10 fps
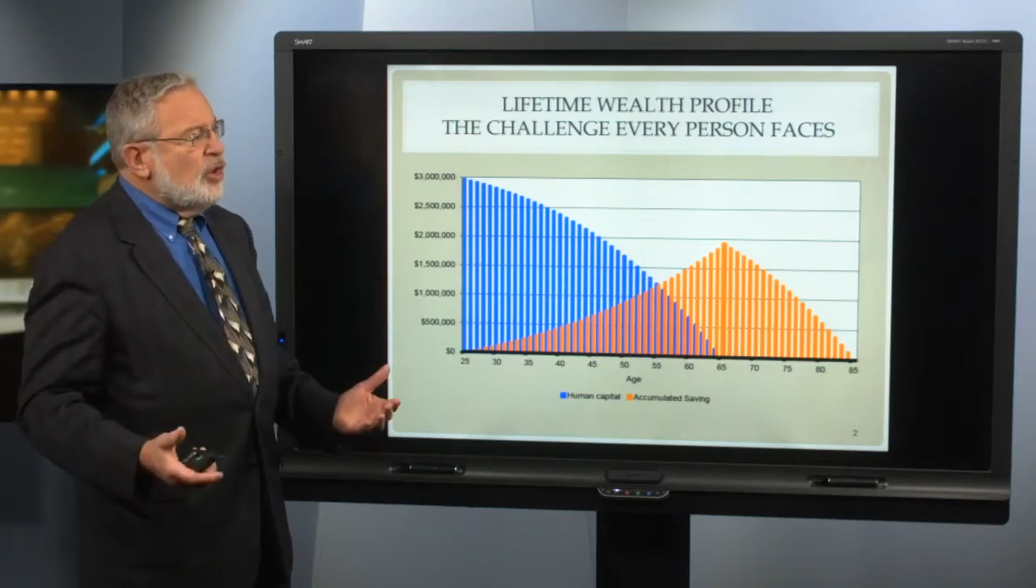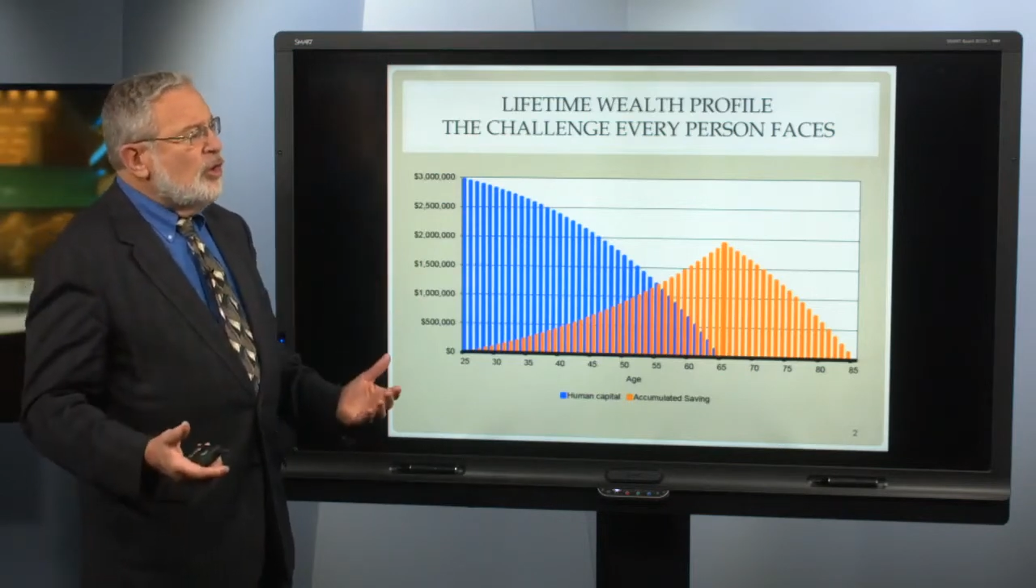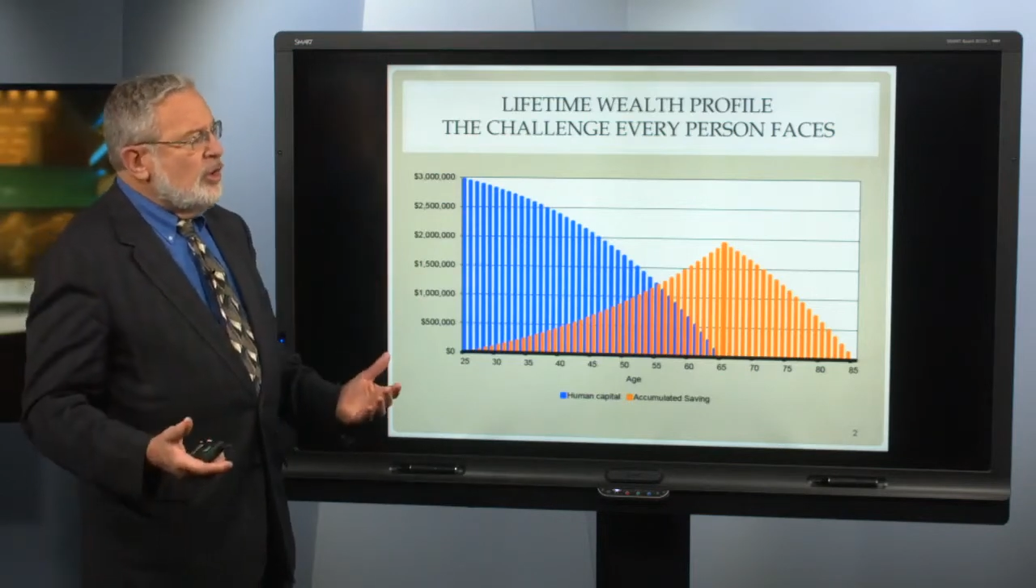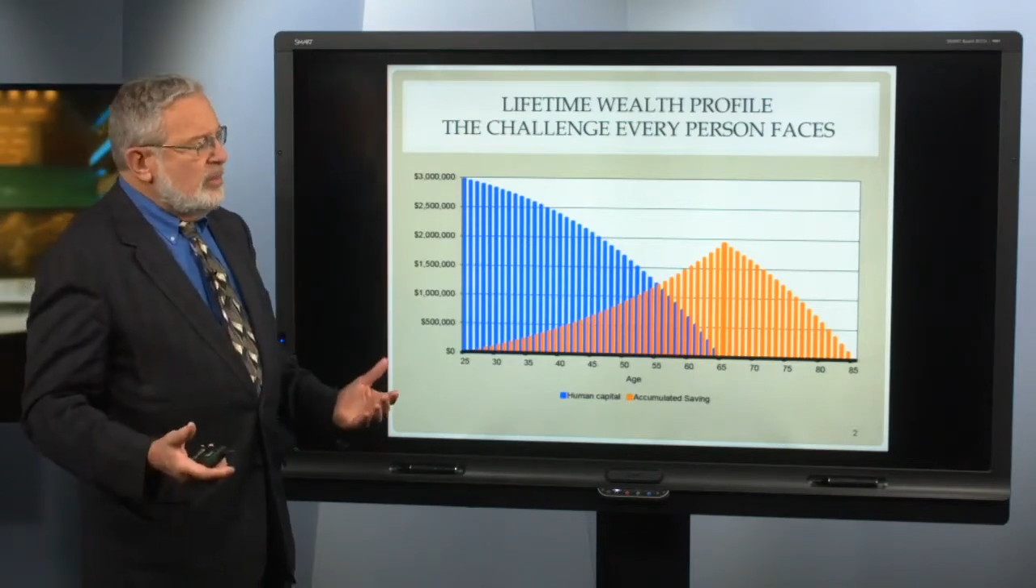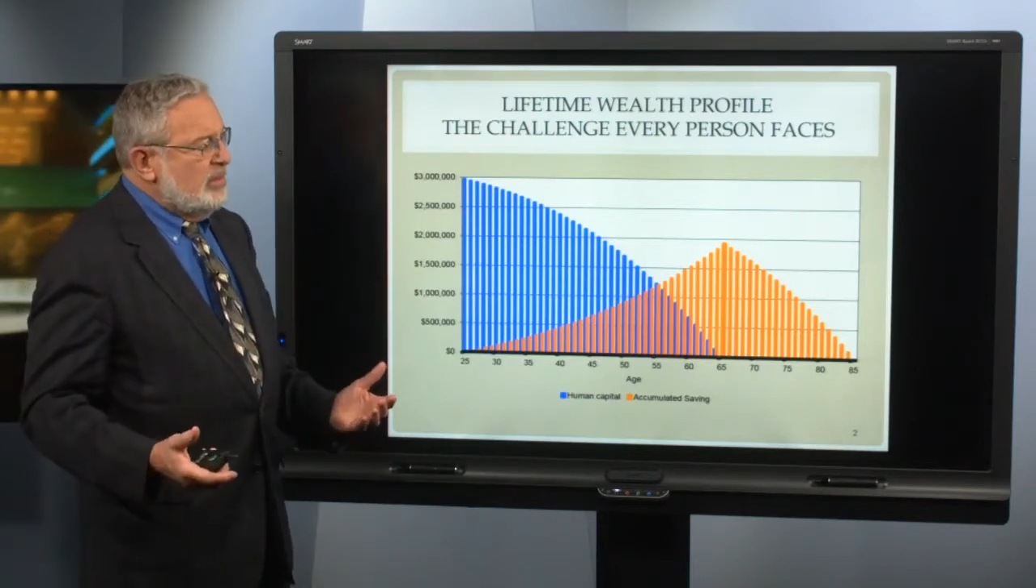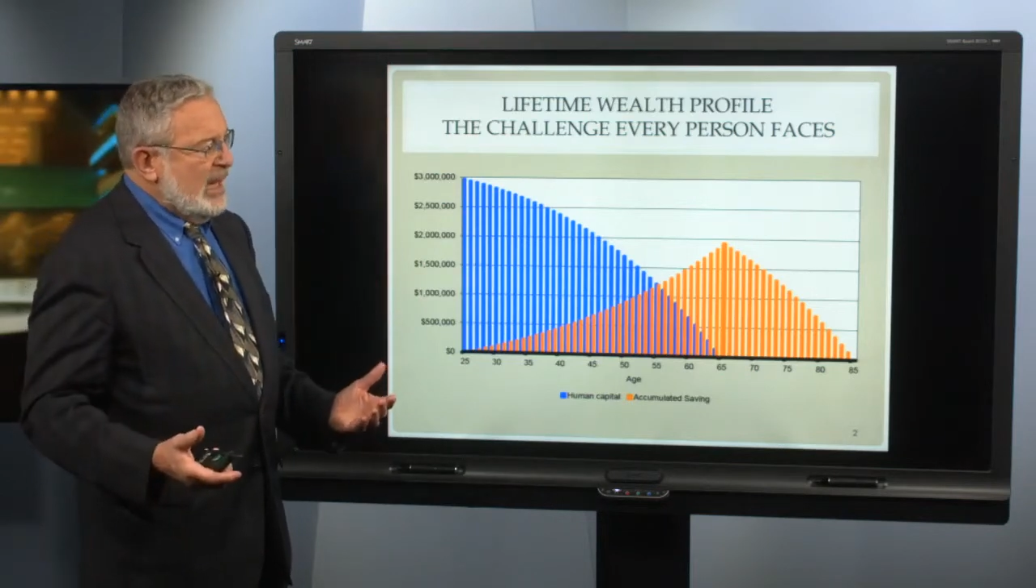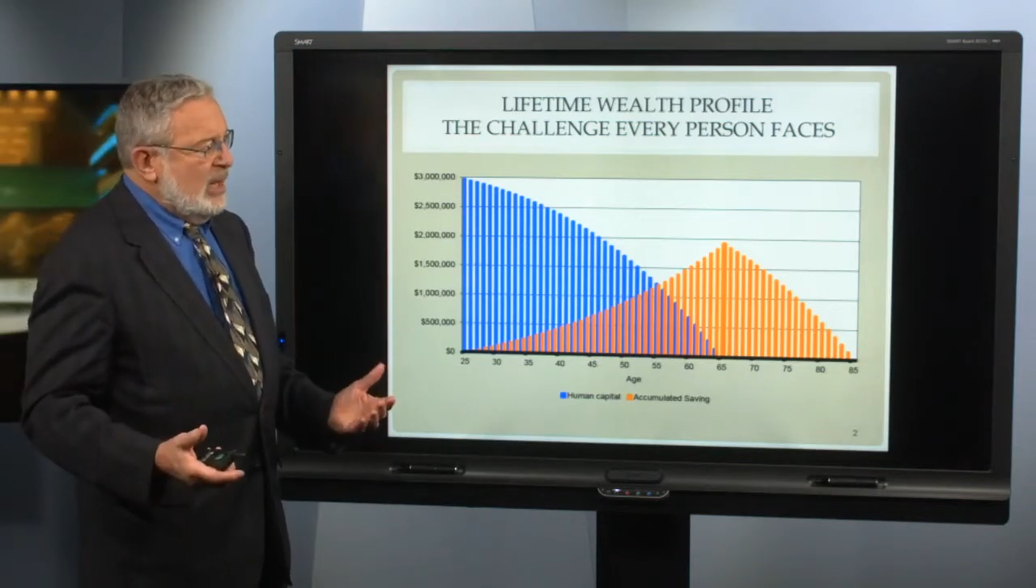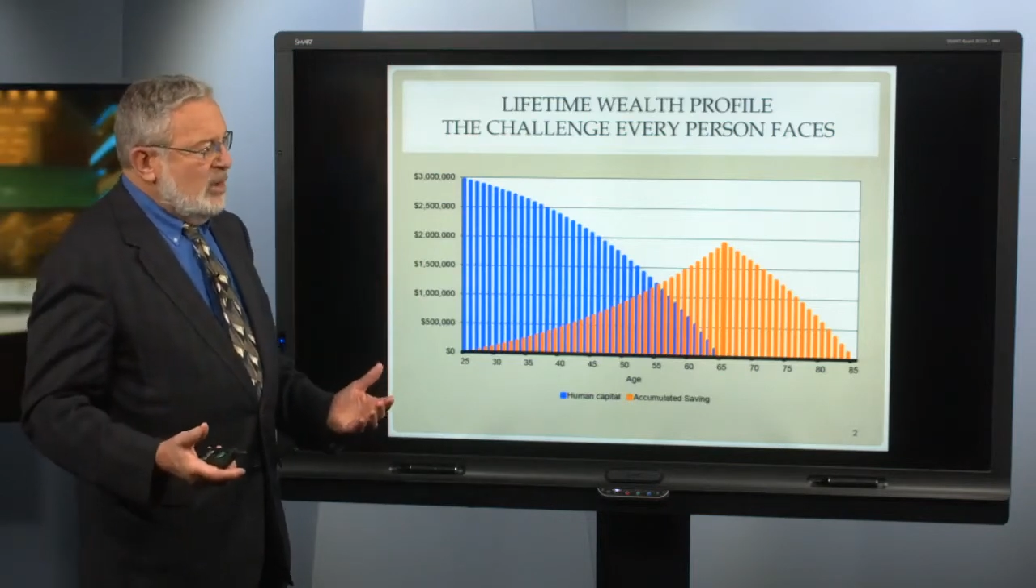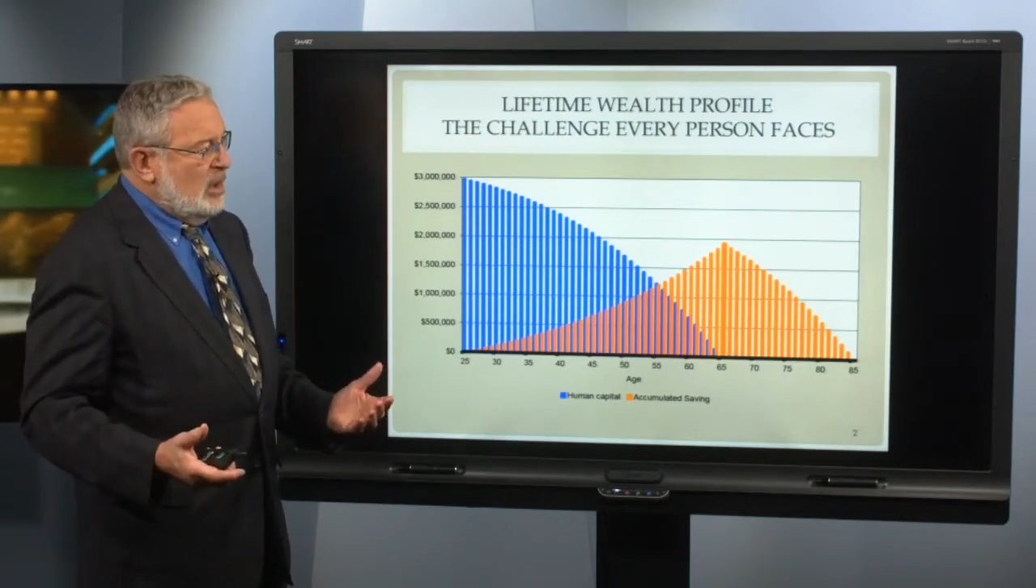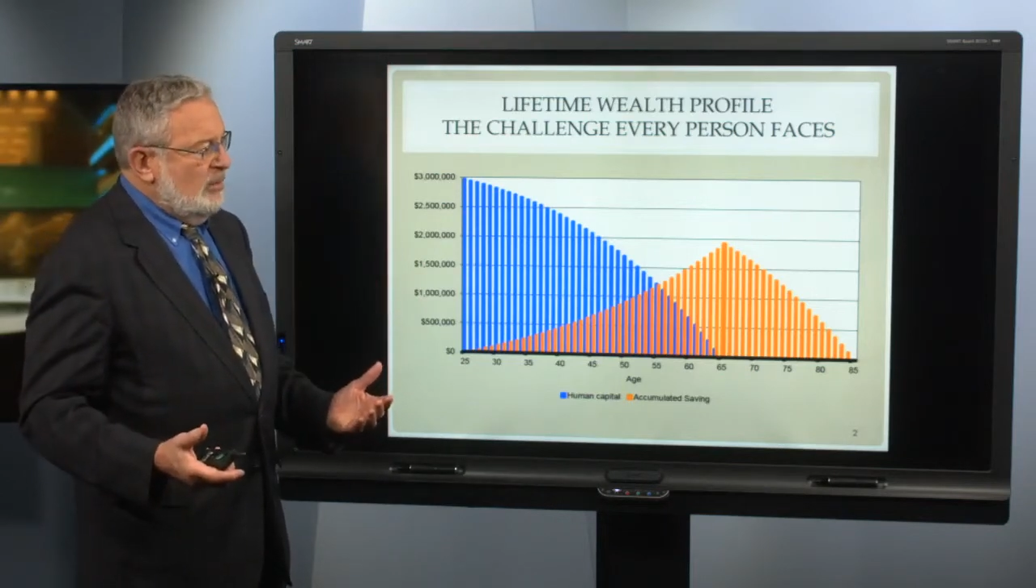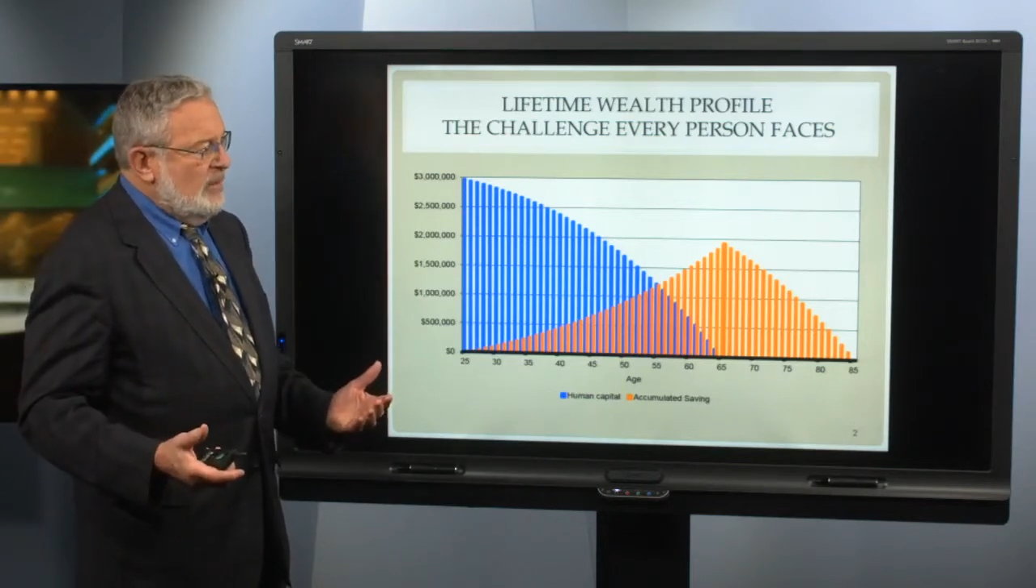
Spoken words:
earning power.